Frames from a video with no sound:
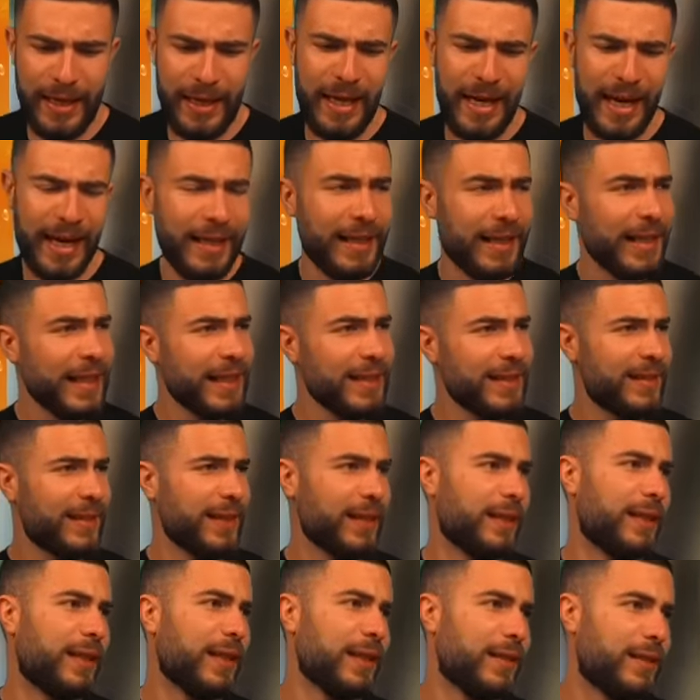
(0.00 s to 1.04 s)
At least
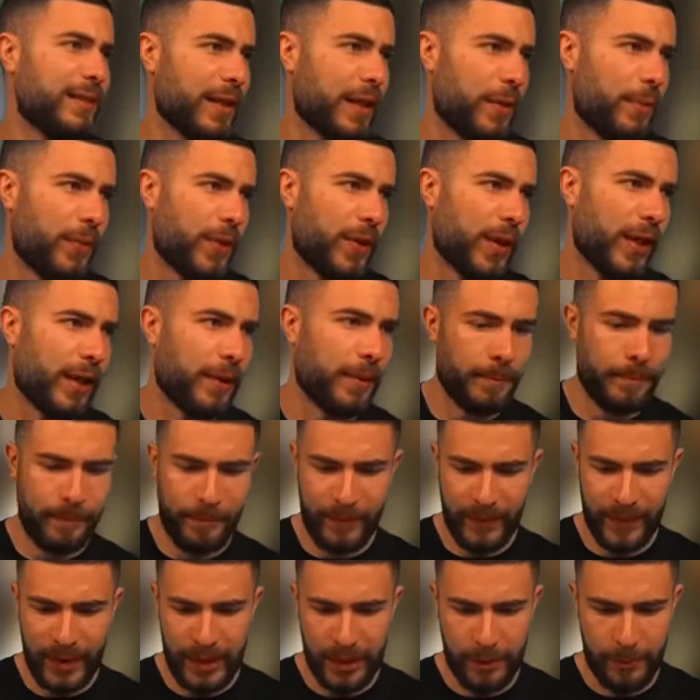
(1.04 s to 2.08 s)
it did something.
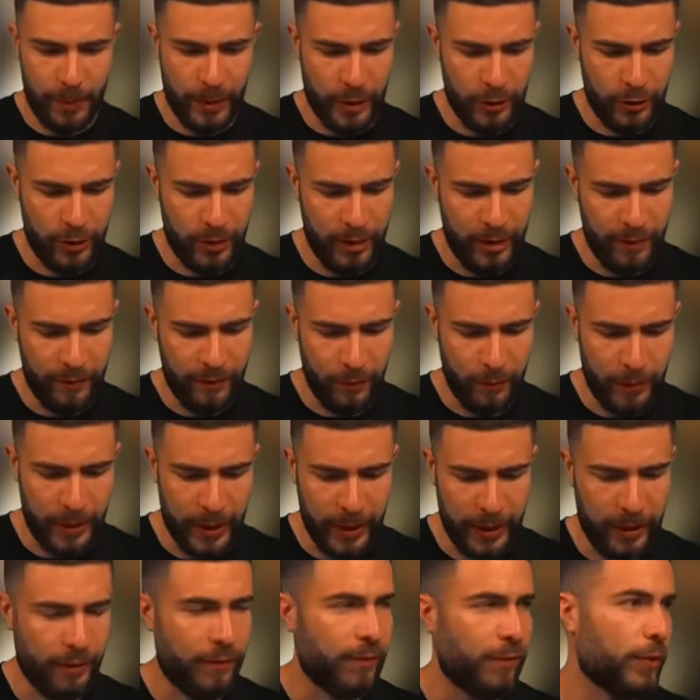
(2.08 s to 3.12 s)
Especially for
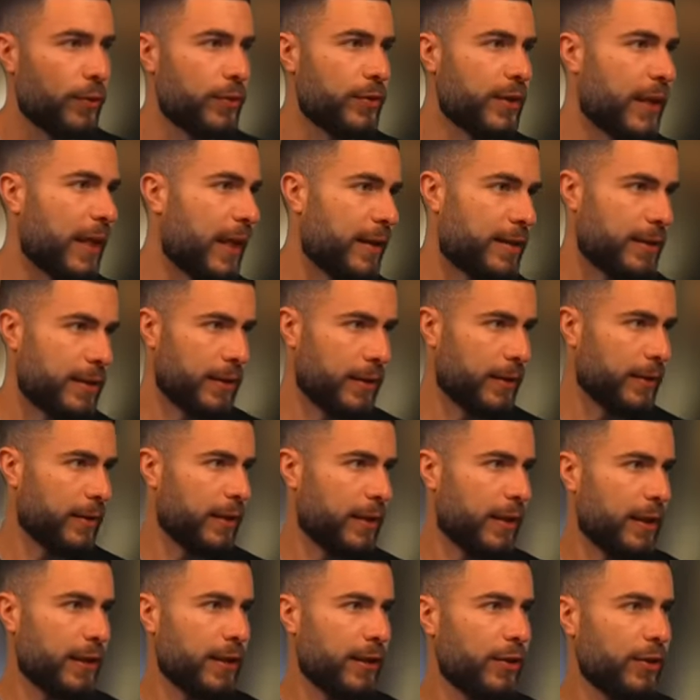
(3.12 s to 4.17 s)
being a four scatter.
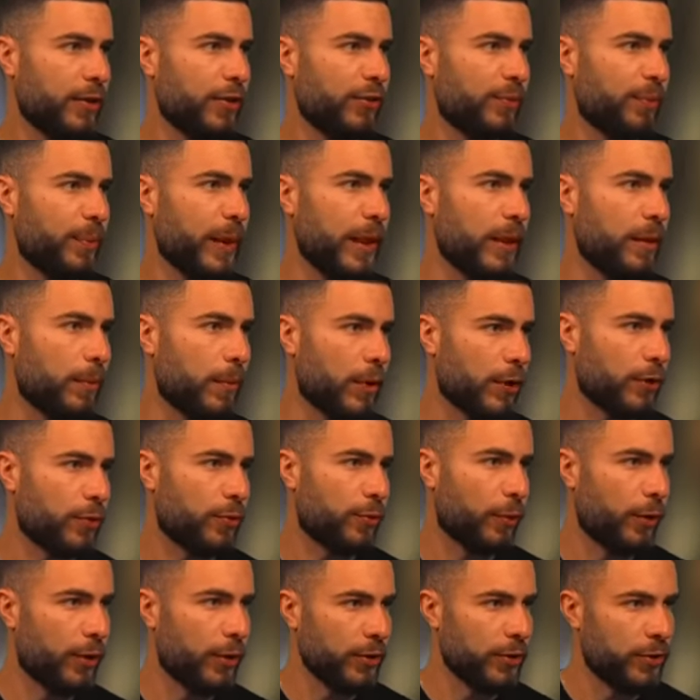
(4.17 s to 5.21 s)
It could have been much
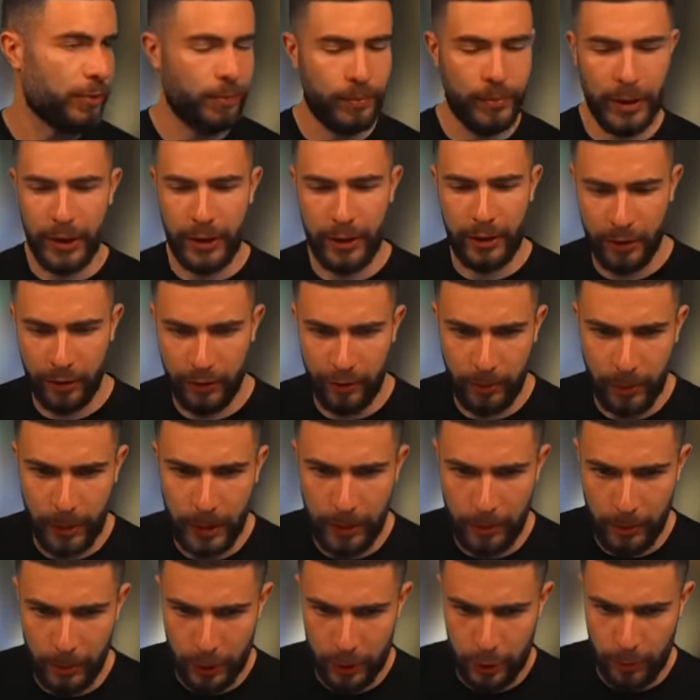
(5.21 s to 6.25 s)
worse. It could have been
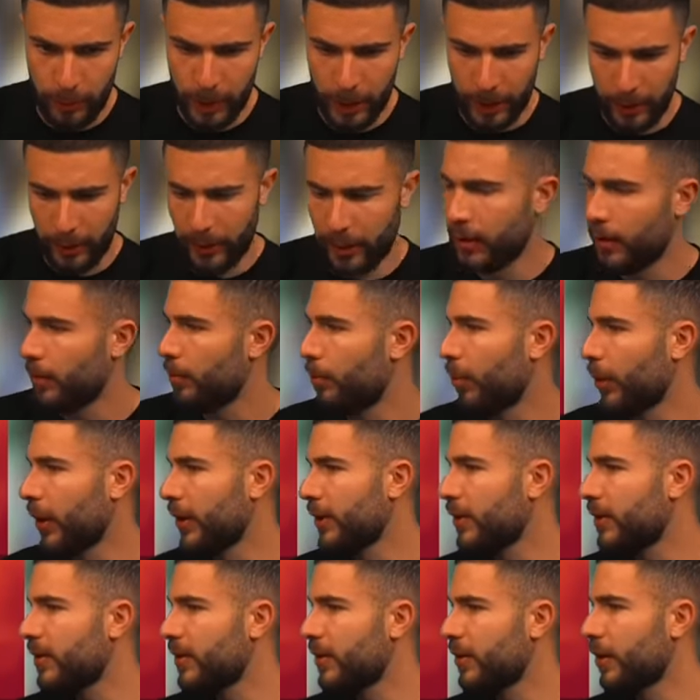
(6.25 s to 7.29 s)
much better. But
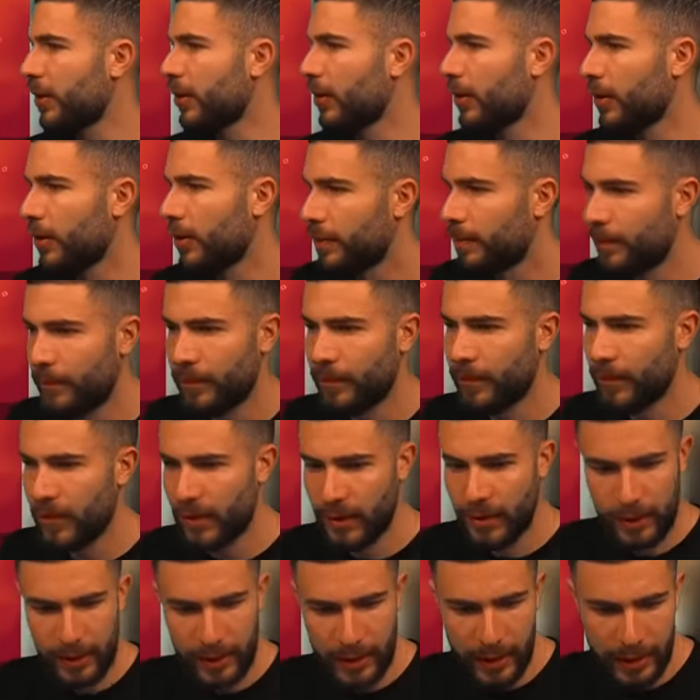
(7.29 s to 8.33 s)
it's still...
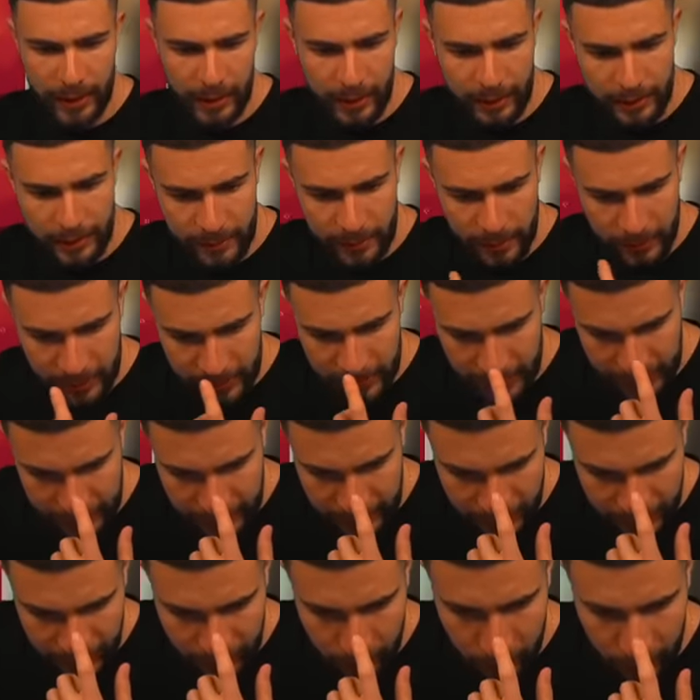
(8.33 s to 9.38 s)
like, it's still
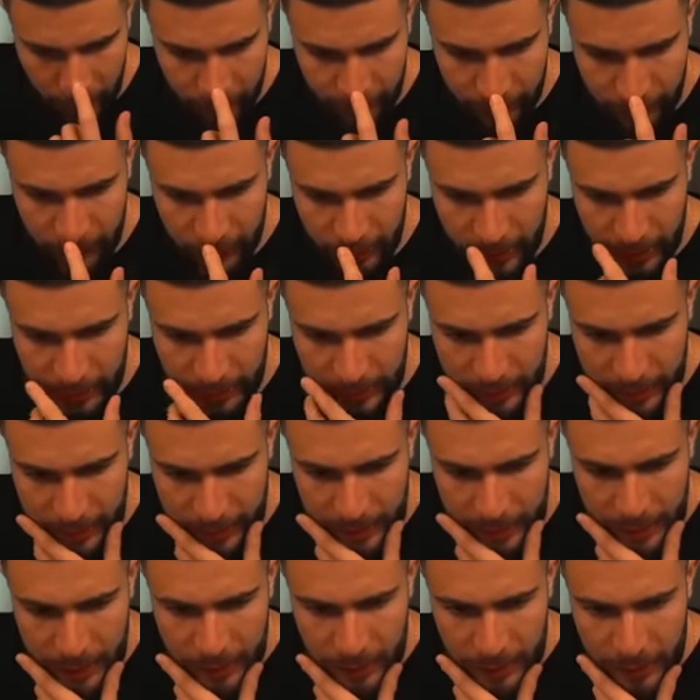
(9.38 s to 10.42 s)
60k profit, right?
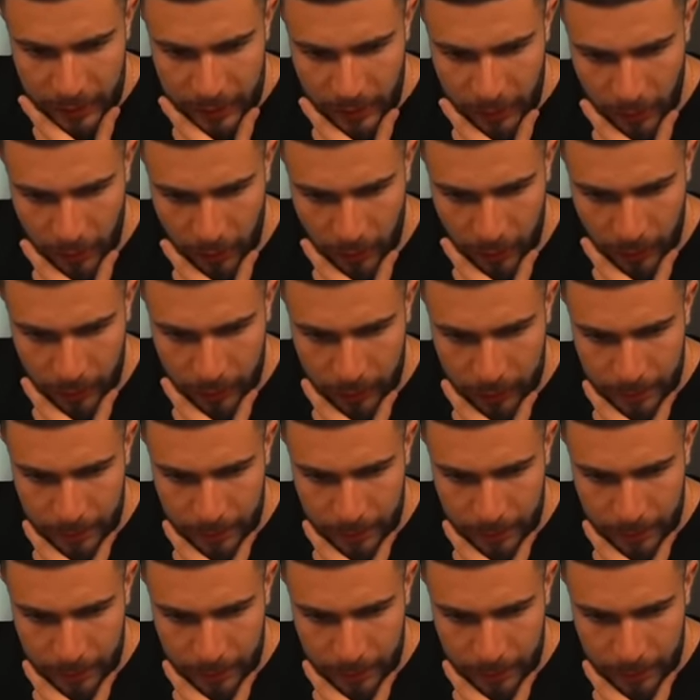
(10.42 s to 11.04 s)
So...